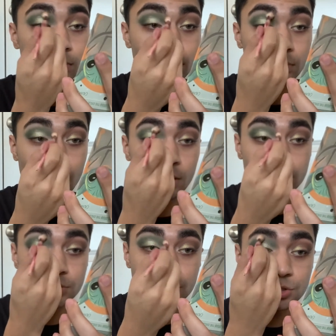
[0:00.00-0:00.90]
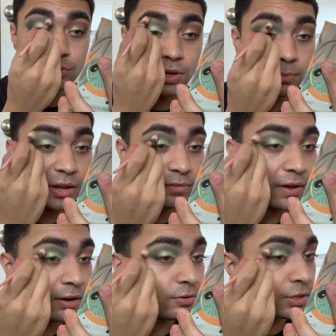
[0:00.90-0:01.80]
Now I'm just doing my
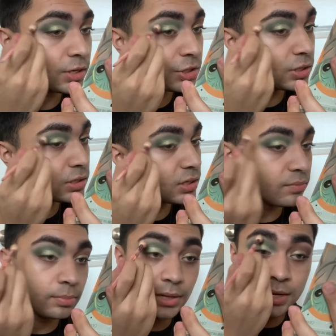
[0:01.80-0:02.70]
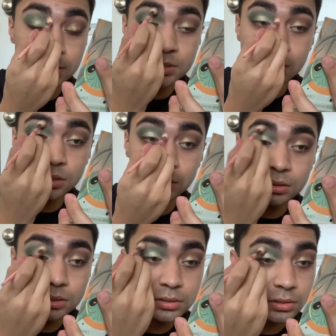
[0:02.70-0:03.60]
final touches of
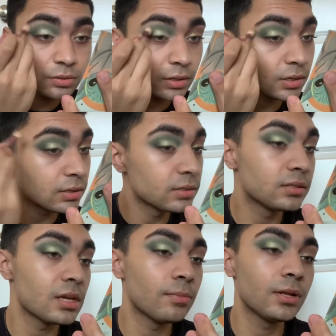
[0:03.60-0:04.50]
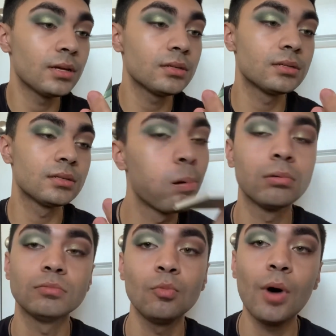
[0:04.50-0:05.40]
blending so it looks seamless.
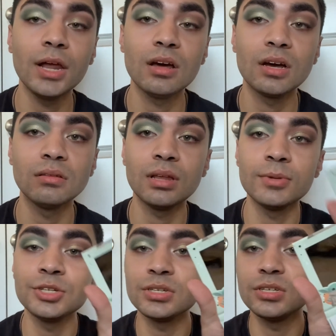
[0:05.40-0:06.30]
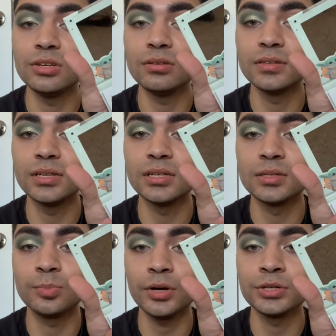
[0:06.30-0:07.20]
Why not? Let me just use this
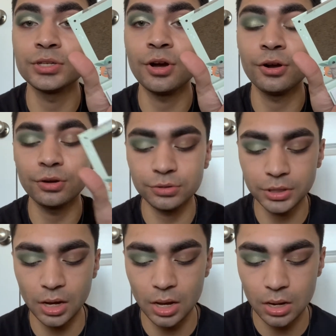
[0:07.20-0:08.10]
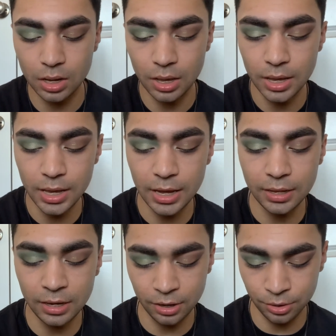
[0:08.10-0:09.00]
Precious Cargo shade in
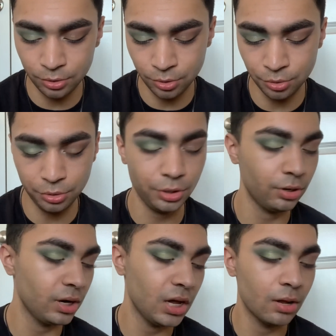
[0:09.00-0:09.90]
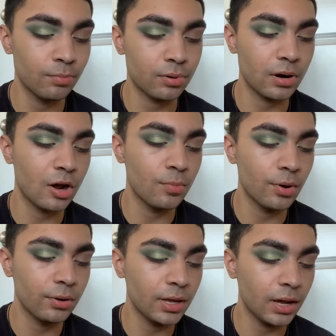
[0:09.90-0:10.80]
the inner corner and brow
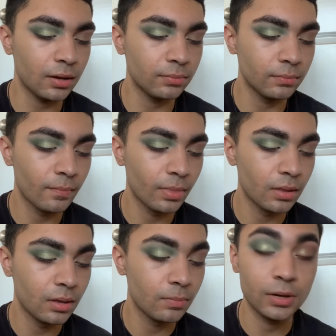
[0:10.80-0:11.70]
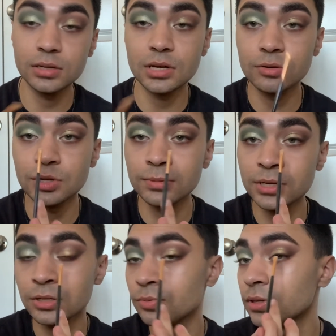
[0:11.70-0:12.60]
bone again, because I was
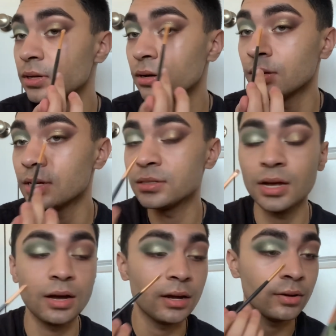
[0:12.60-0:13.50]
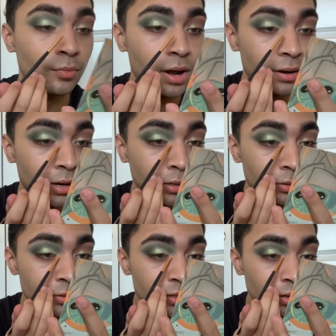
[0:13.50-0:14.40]
obsessed with it on this eye. Why not
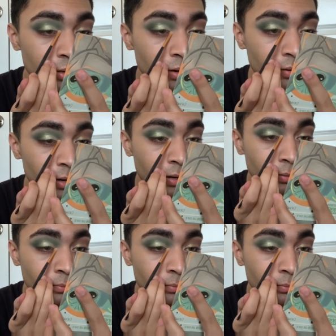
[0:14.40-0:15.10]
use it on the other eye?